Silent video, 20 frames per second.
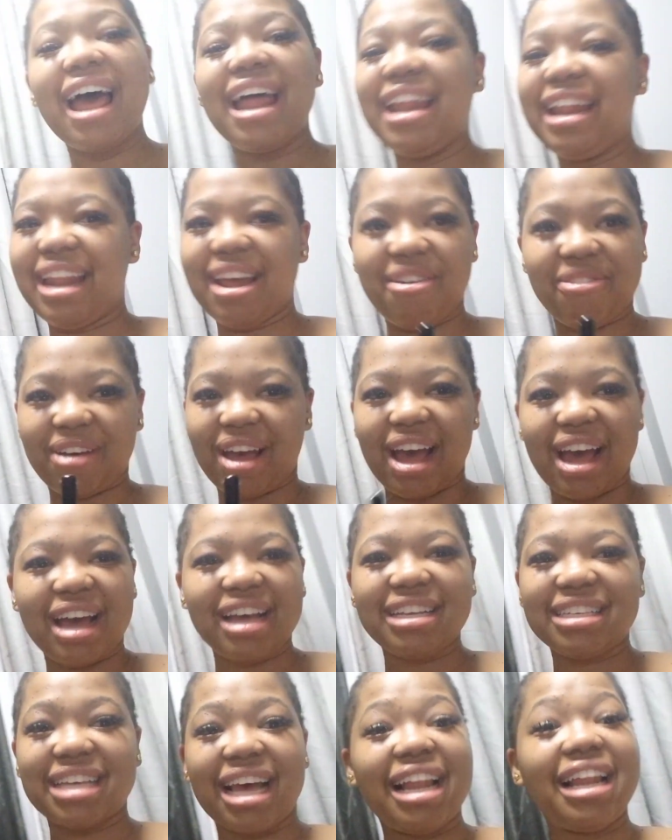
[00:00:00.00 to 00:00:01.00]
never
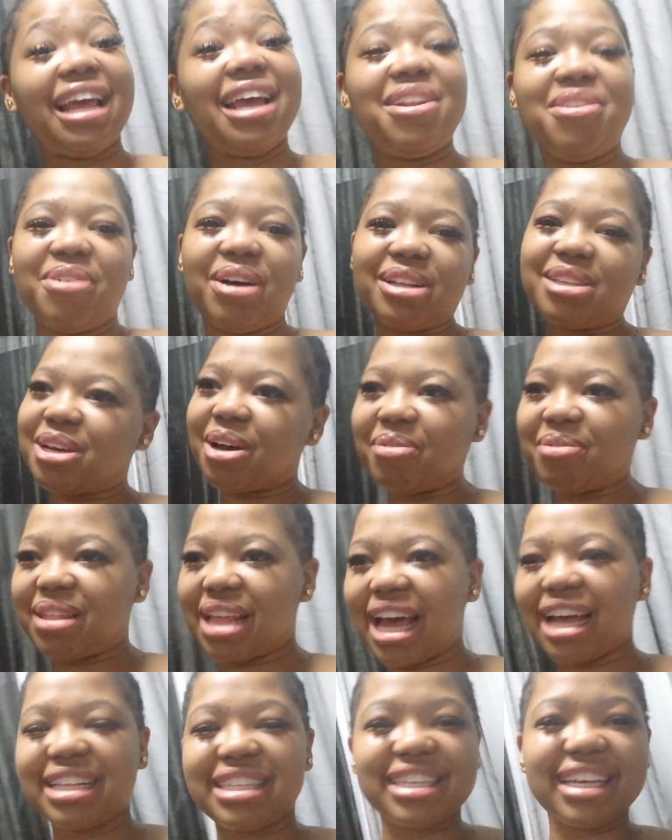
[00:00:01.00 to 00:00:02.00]
shall anyone top
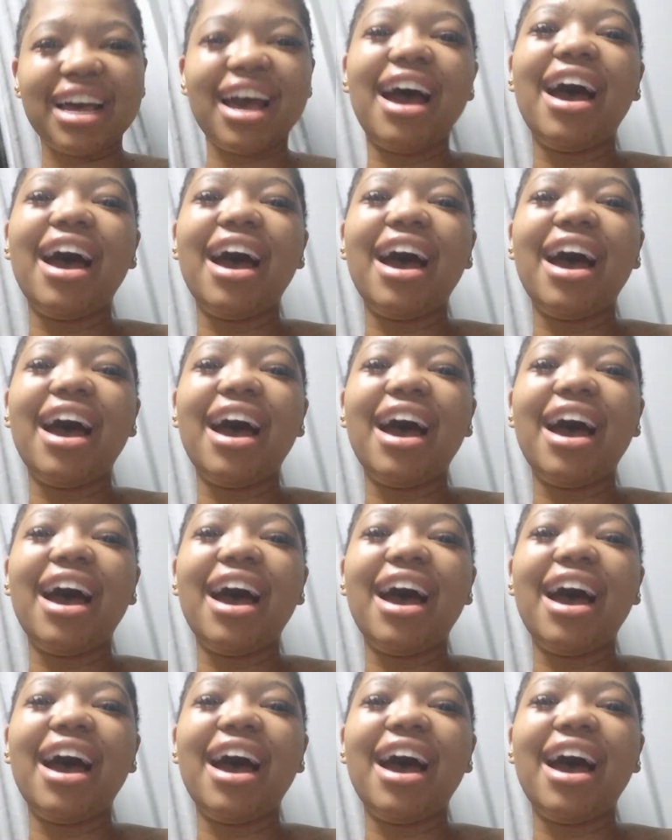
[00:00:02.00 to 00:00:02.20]
that.